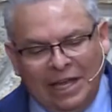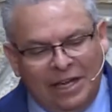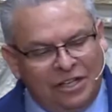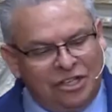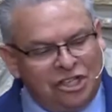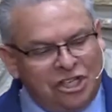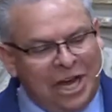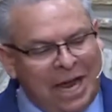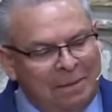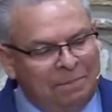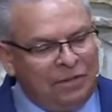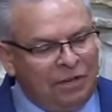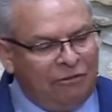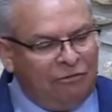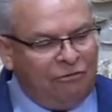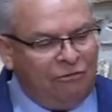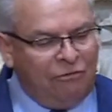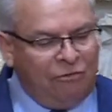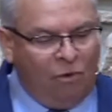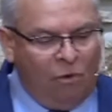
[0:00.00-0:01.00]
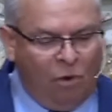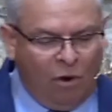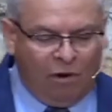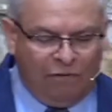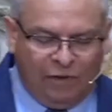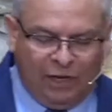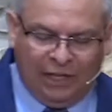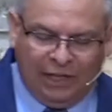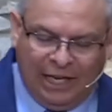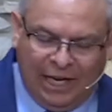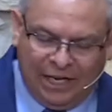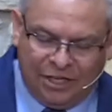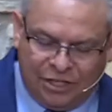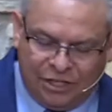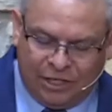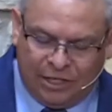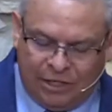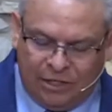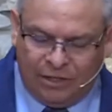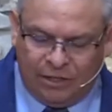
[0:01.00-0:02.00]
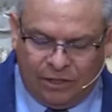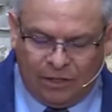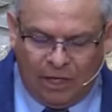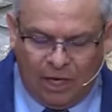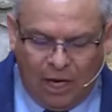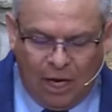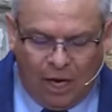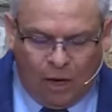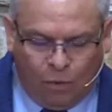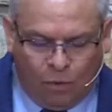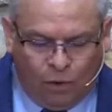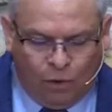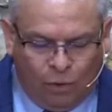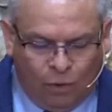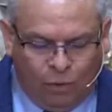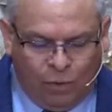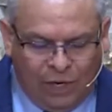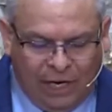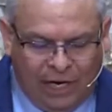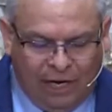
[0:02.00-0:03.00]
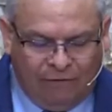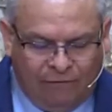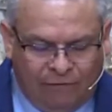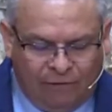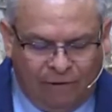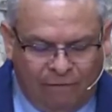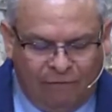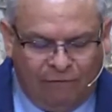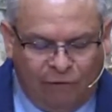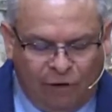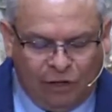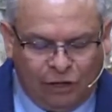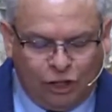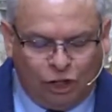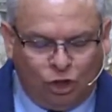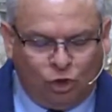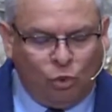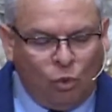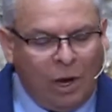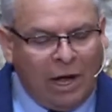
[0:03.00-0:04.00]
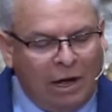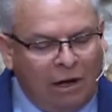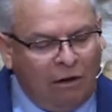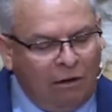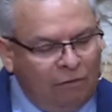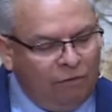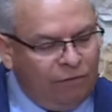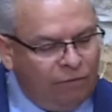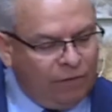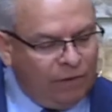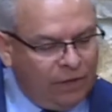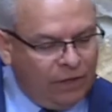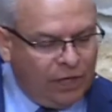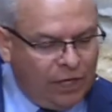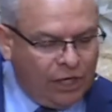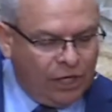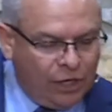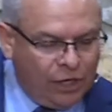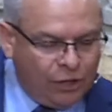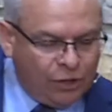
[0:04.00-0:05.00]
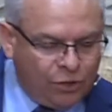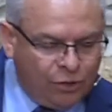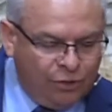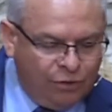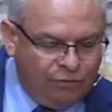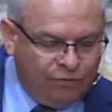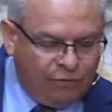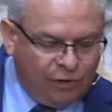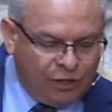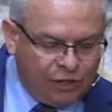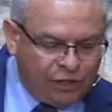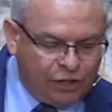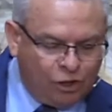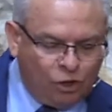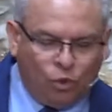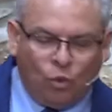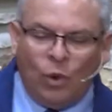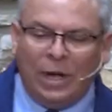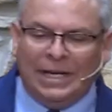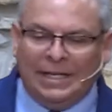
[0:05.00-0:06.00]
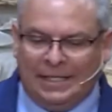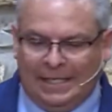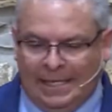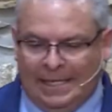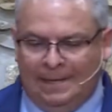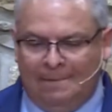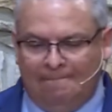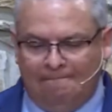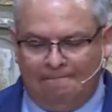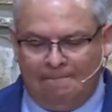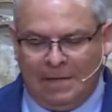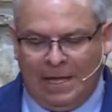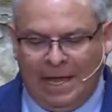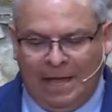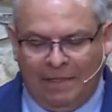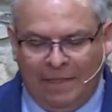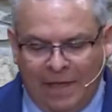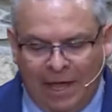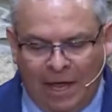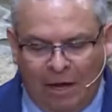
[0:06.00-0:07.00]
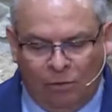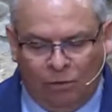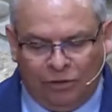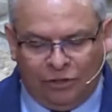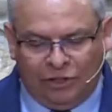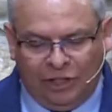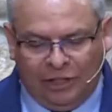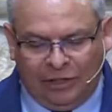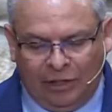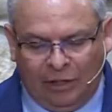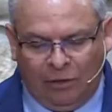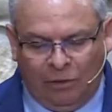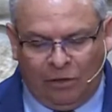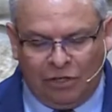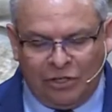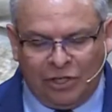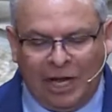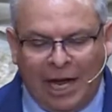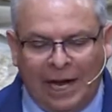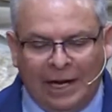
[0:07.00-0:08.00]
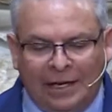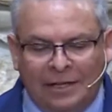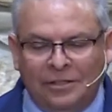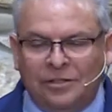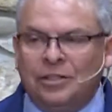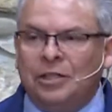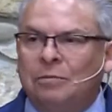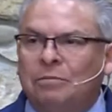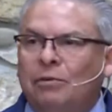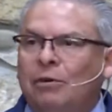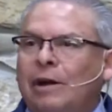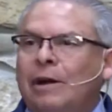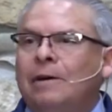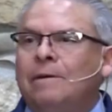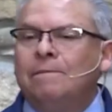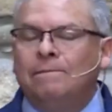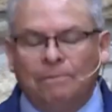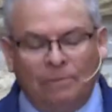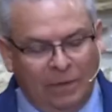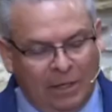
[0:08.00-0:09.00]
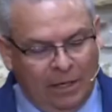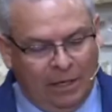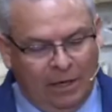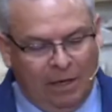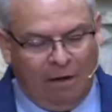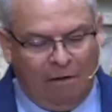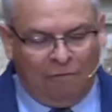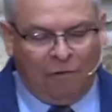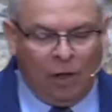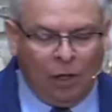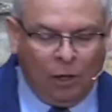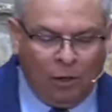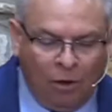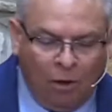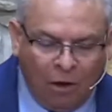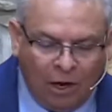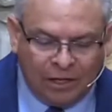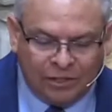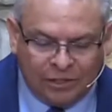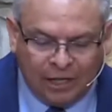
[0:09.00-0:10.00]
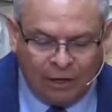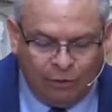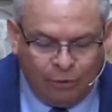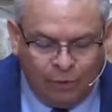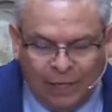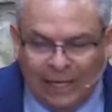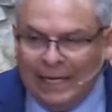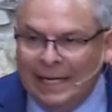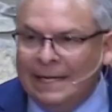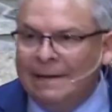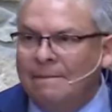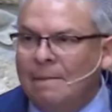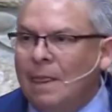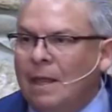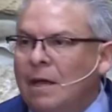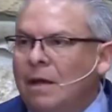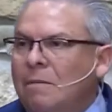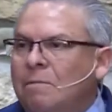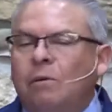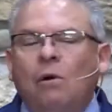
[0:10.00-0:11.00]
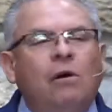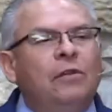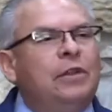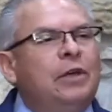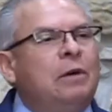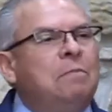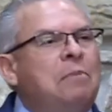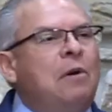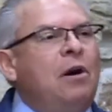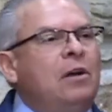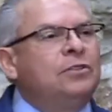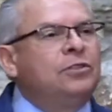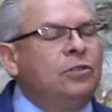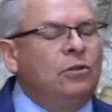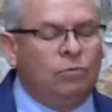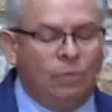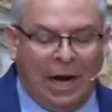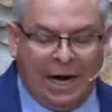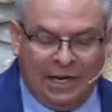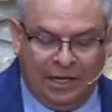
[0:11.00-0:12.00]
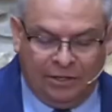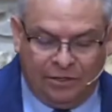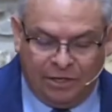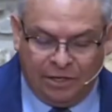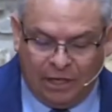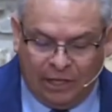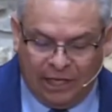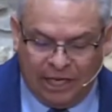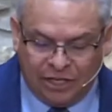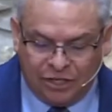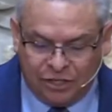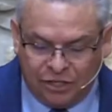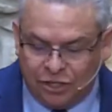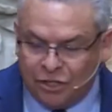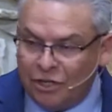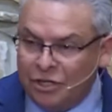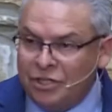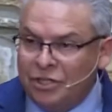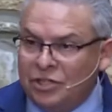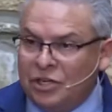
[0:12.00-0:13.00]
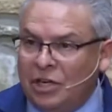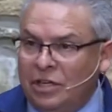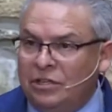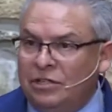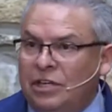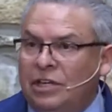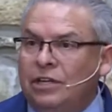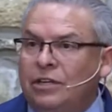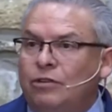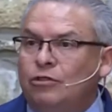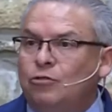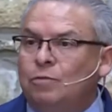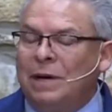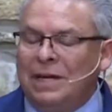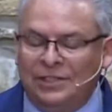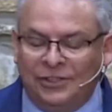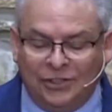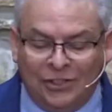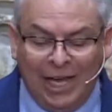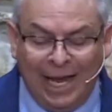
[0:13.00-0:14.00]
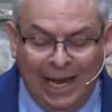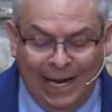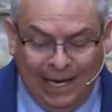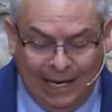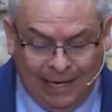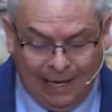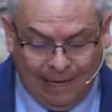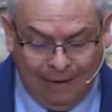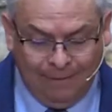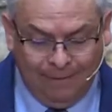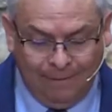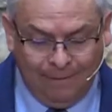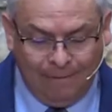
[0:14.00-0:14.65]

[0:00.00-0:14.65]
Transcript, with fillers: in chapter 4 of Galatians, we'll read from verse 12 to verse 20 and then we'll seek the Lord's guidance in prayer. Follow along as I read. Paul the Apostle, writing to the Galatian churches, continues by saying,